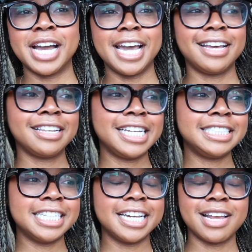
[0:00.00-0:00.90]
I had a
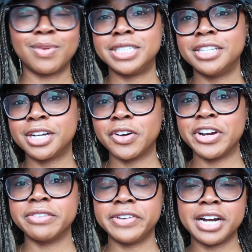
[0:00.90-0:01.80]
LinkedIn, I went to the
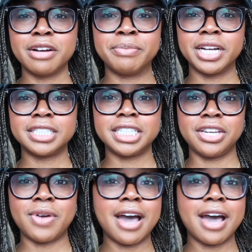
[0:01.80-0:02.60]
career fair, but you know,